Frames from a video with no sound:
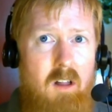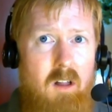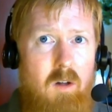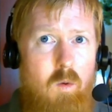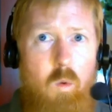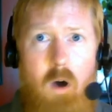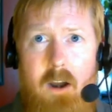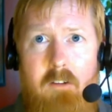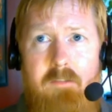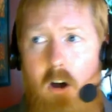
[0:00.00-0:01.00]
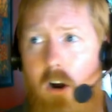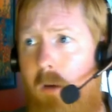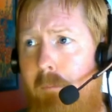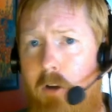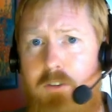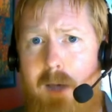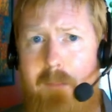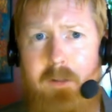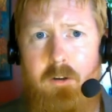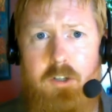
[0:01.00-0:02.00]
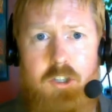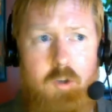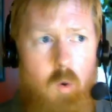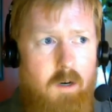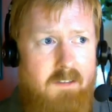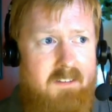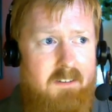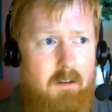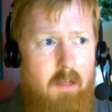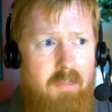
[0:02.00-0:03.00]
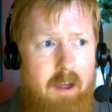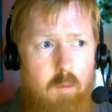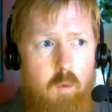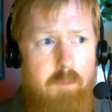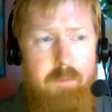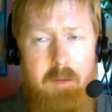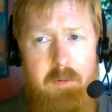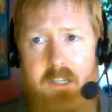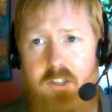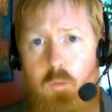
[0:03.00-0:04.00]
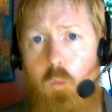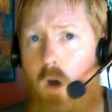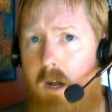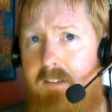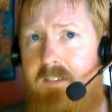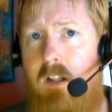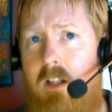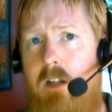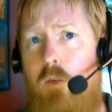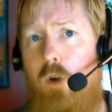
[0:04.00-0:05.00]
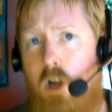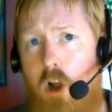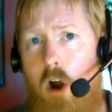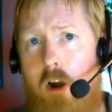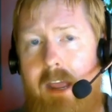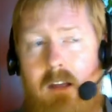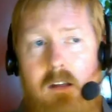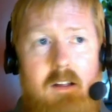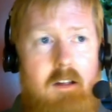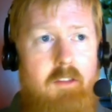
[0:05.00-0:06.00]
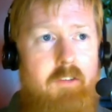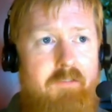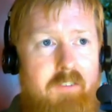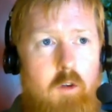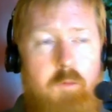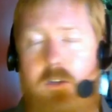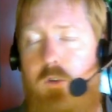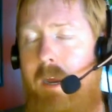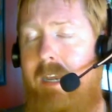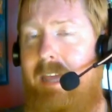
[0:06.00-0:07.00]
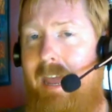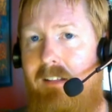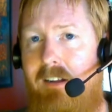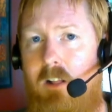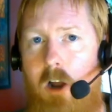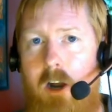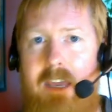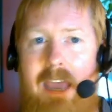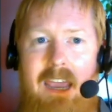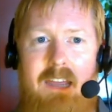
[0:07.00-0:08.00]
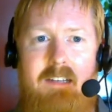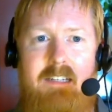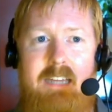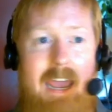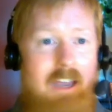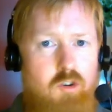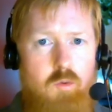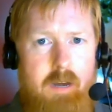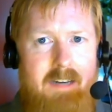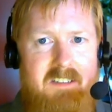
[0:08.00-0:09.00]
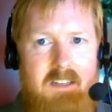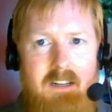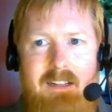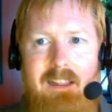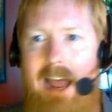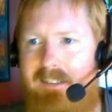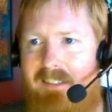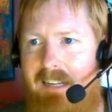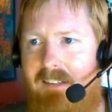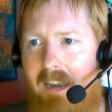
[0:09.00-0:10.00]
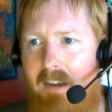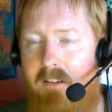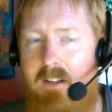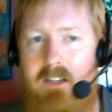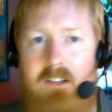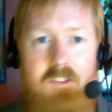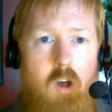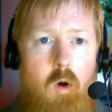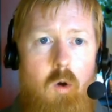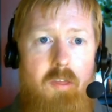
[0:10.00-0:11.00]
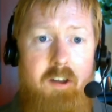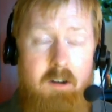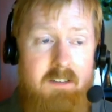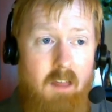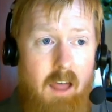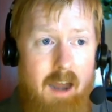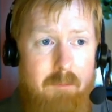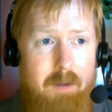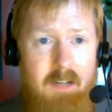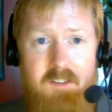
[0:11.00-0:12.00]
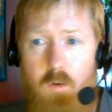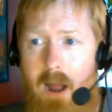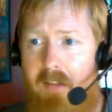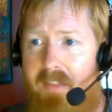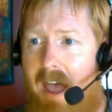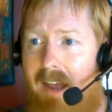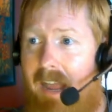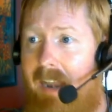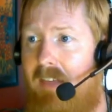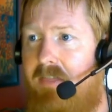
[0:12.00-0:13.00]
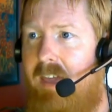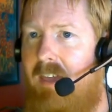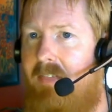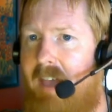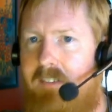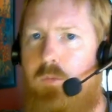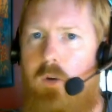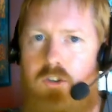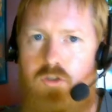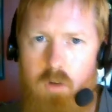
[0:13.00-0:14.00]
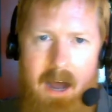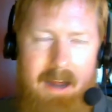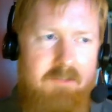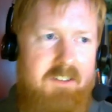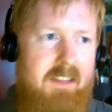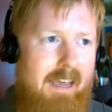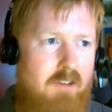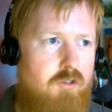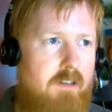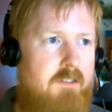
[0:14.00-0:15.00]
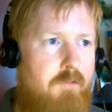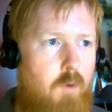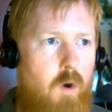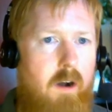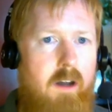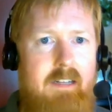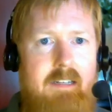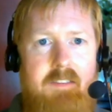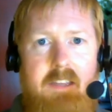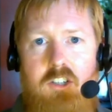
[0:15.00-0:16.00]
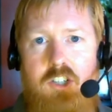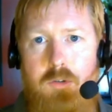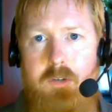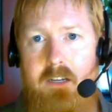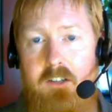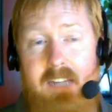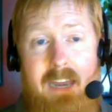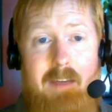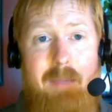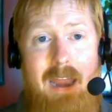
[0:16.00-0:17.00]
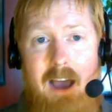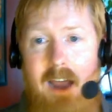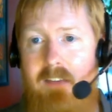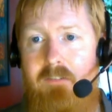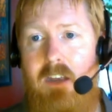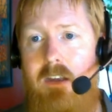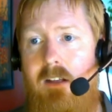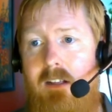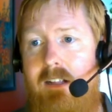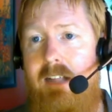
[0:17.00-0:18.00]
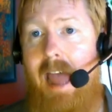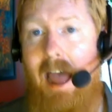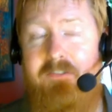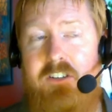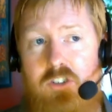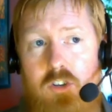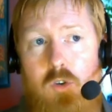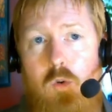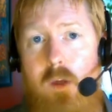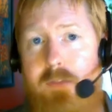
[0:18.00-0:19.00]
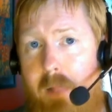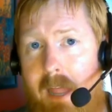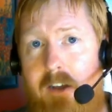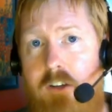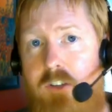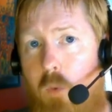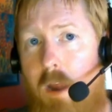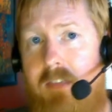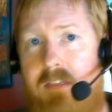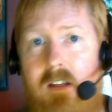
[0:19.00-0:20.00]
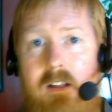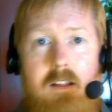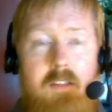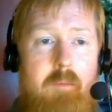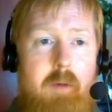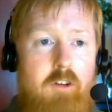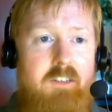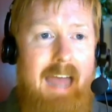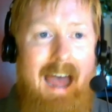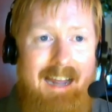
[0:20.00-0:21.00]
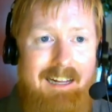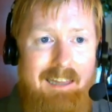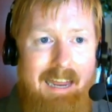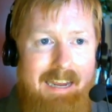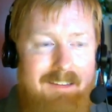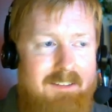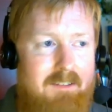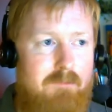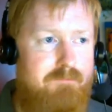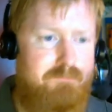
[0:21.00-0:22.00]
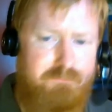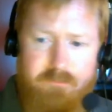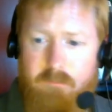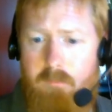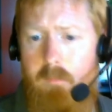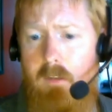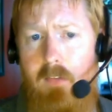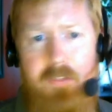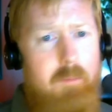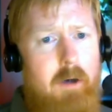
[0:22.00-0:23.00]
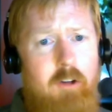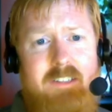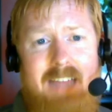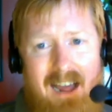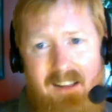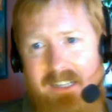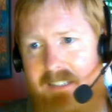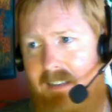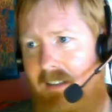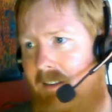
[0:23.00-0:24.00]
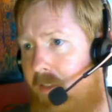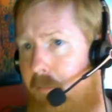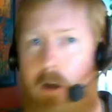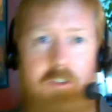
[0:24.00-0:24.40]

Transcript: one of our most popular shorts that we published was regarding the feud between Caitlin Clark and Angel Reese last season. So there is a lot of buzz around that. And I think that's what drives the interest for these shoe deals. And it may not even have to do with players with the most accolades, the most talent, the most